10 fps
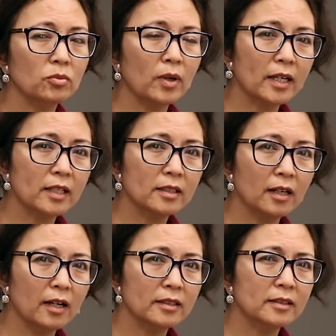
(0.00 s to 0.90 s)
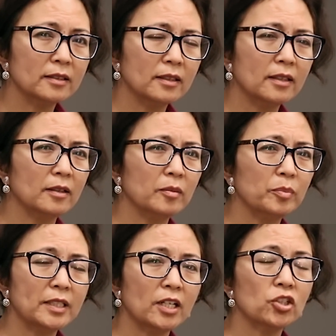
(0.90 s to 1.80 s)
recognize the
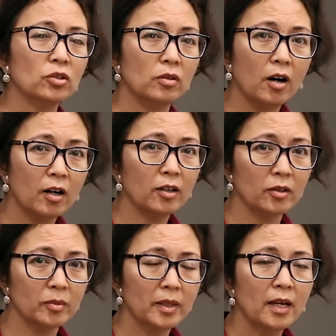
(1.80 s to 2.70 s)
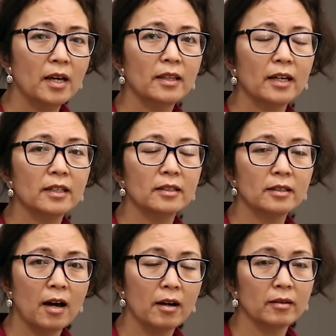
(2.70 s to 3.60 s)
potential harm that
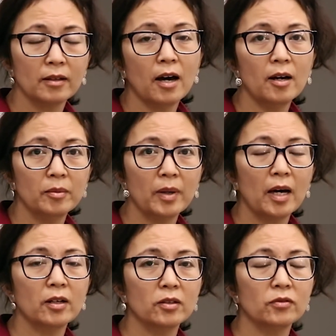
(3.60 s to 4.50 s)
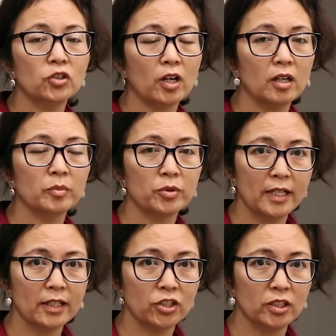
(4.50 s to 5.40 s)
can come out of child
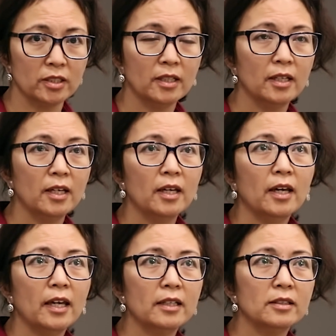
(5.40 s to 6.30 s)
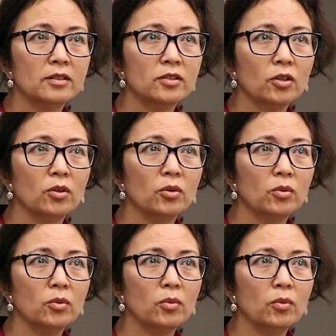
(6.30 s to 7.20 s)
protection. And
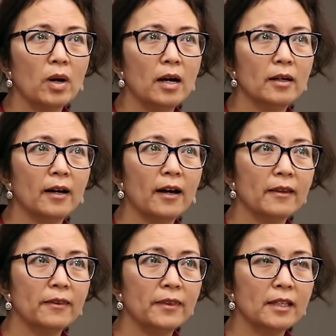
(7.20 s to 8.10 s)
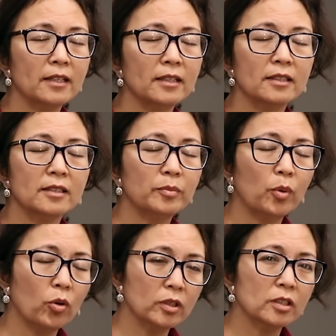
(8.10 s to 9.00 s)
so I think it's
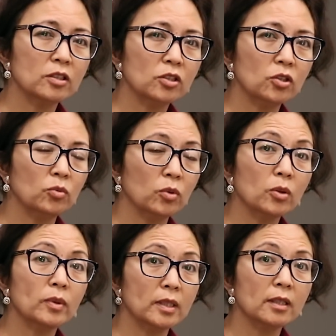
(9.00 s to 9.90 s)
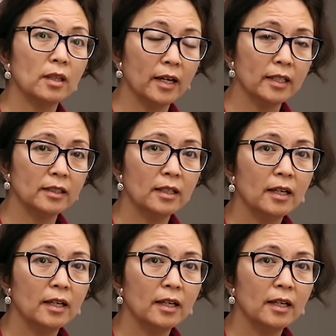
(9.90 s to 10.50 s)
important to work with a client